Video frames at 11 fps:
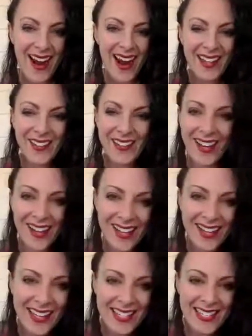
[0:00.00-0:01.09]
Hi
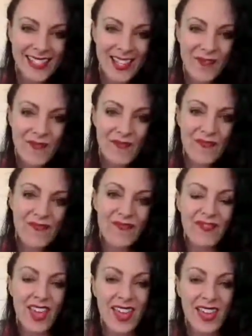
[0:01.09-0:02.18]
guys,
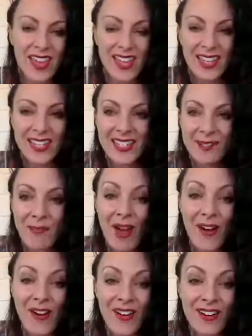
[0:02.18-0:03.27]
it is my
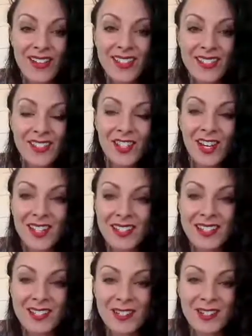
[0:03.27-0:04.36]
August
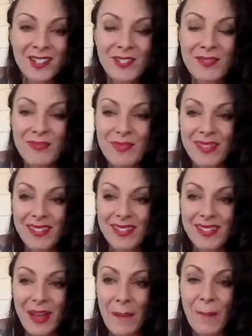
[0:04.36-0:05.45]
challenge group,
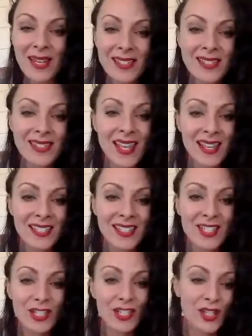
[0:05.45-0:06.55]
a mindset
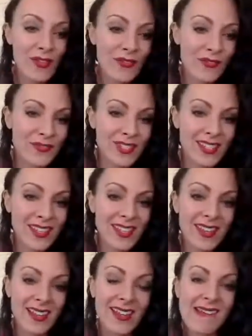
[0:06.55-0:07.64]
shift.
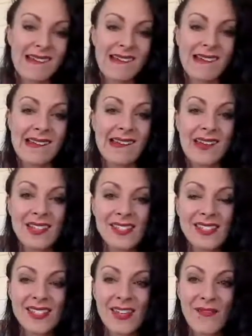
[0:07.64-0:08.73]

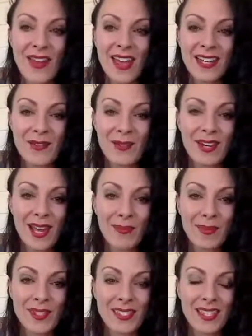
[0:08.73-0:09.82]
See if anyone
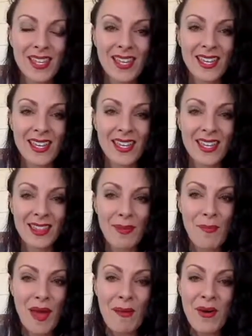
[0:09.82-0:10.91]
happens to get the
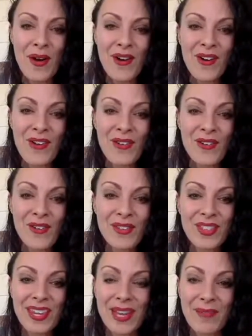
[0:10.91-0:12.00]
memo
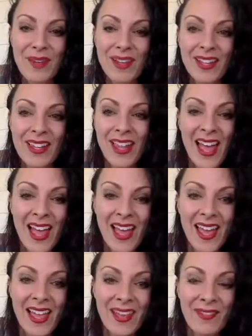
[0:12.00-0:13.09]
that I'm on
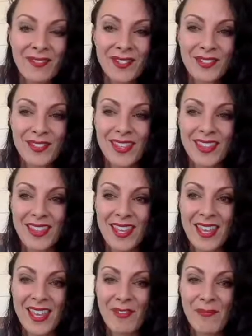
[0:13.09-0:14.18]
live so that
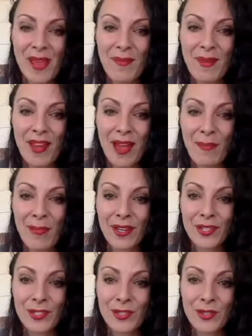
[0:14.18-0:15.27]
they can maybe hop
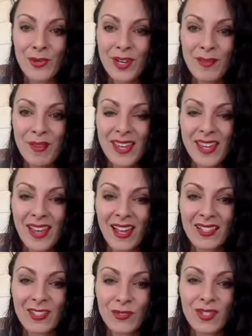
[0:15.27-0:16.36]
on and join me.
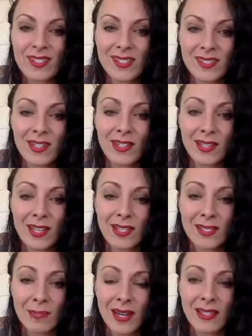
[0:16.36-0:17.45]
I don't necessarily
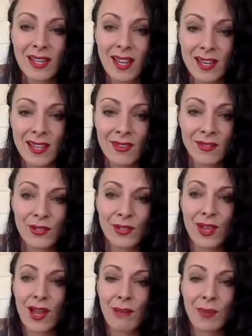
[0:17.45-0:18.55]
expect any of you
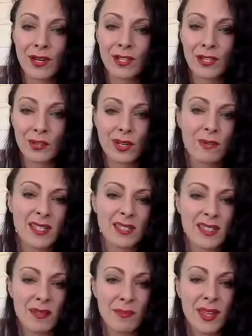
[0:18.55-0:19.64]
to hop on and join me.
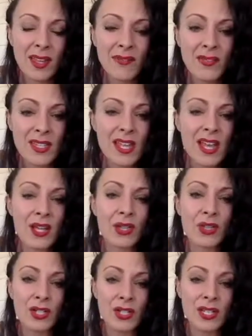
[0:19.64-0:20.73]
It's in the middle of the day on
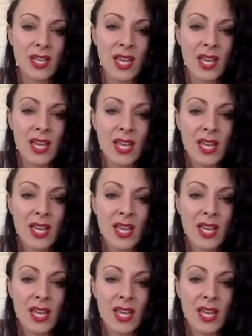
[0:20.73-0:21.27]
Thursday.